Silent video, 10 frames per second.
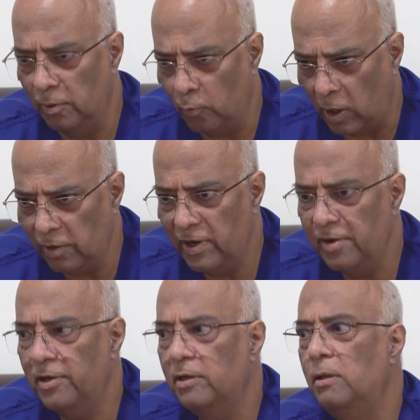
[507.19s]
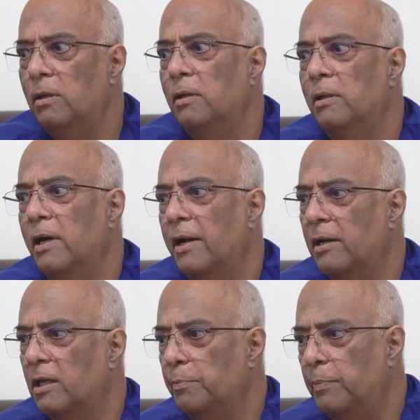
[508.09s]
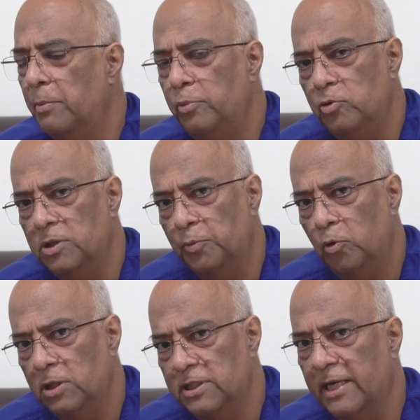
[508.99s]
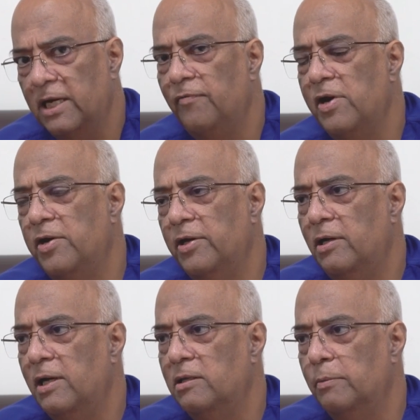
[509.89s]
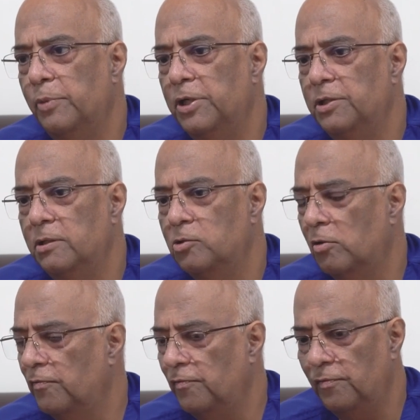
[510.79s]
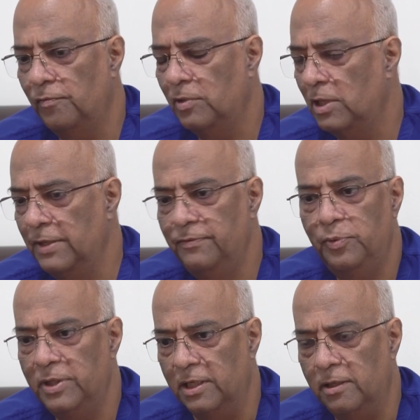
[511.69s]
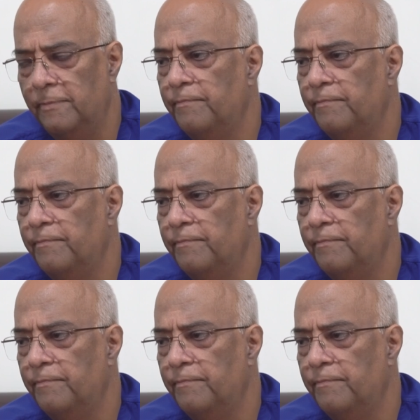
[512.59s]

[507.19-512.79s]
one ventricle and another pump to support a second ventricle, and the patient sort of lives with it.